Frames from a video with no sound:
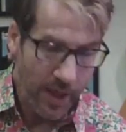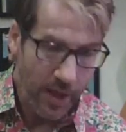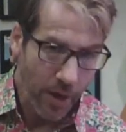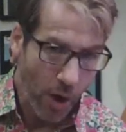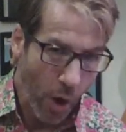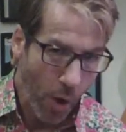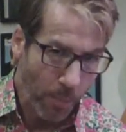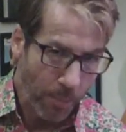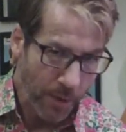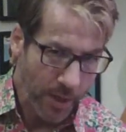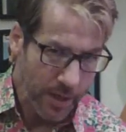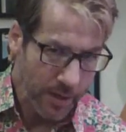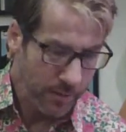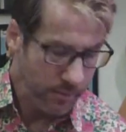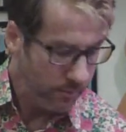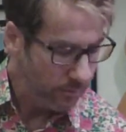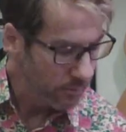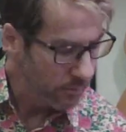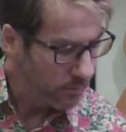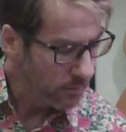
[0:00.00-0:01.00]
then
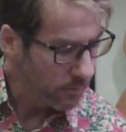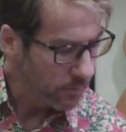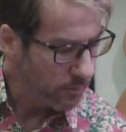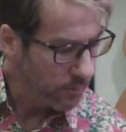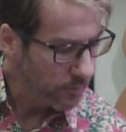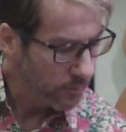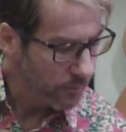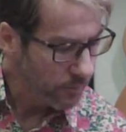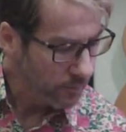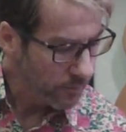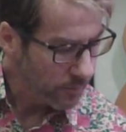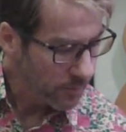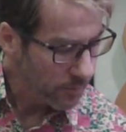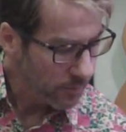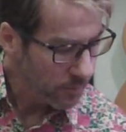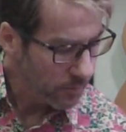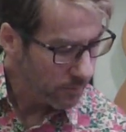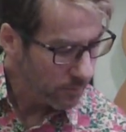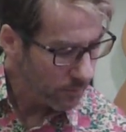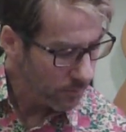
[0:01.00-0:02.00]
open.
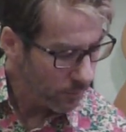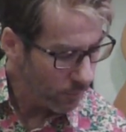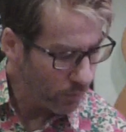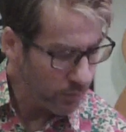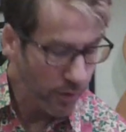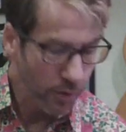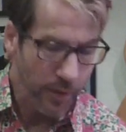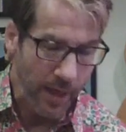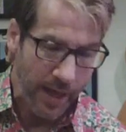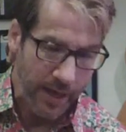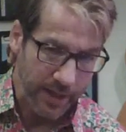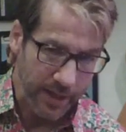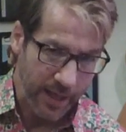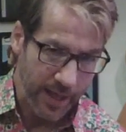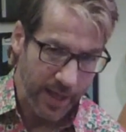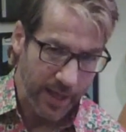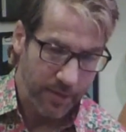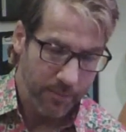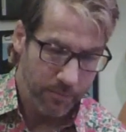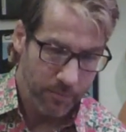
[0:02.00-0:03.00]
We'll do that
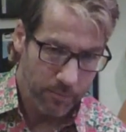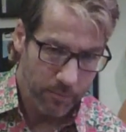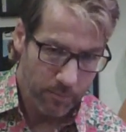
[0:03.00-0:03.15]
again.